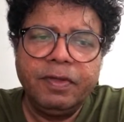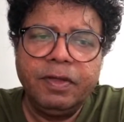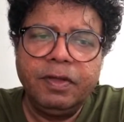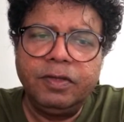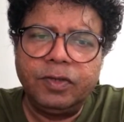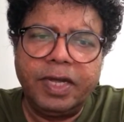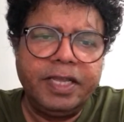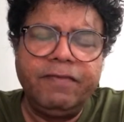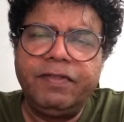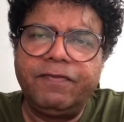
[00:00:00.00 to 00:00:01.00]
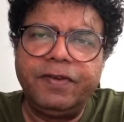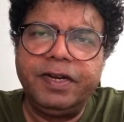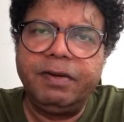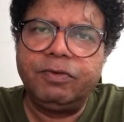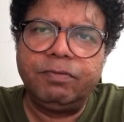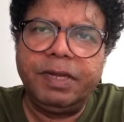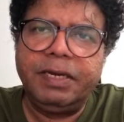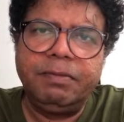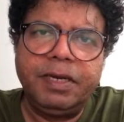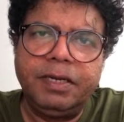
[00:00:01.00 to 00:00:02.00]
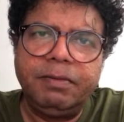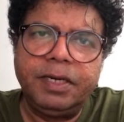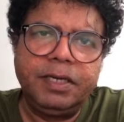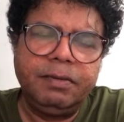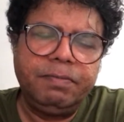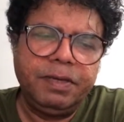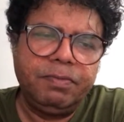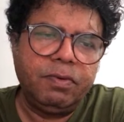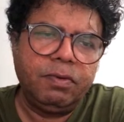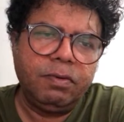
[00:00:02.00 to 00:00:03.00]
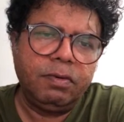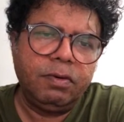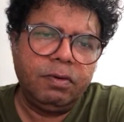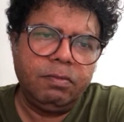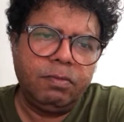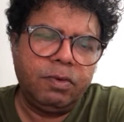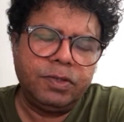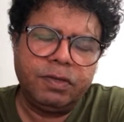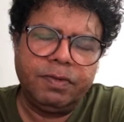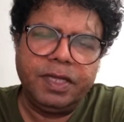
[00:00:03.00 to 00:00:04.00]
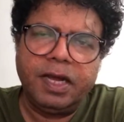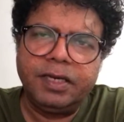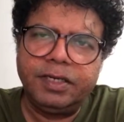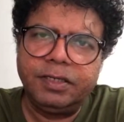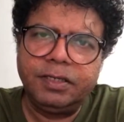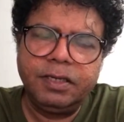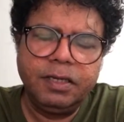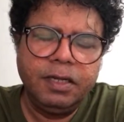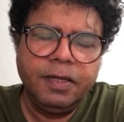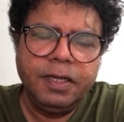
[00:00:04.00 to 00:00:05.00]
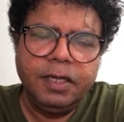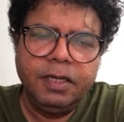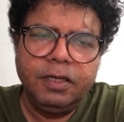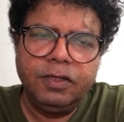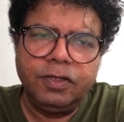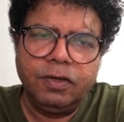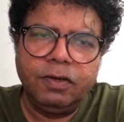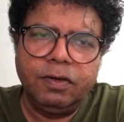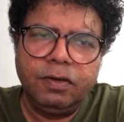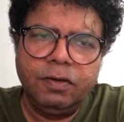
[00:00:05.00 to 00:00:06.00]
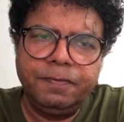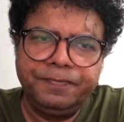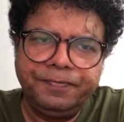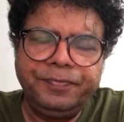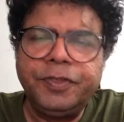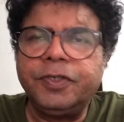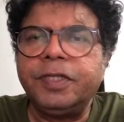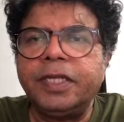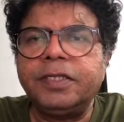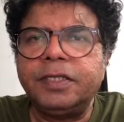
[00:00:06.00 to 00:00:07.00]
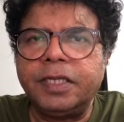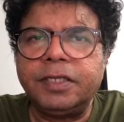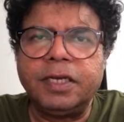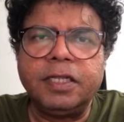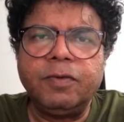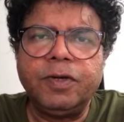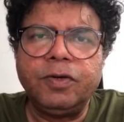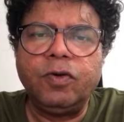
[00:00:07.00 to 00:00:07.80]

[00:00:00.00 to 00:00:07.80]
So I give the freedom to many people, most of the artists. So that's another way to go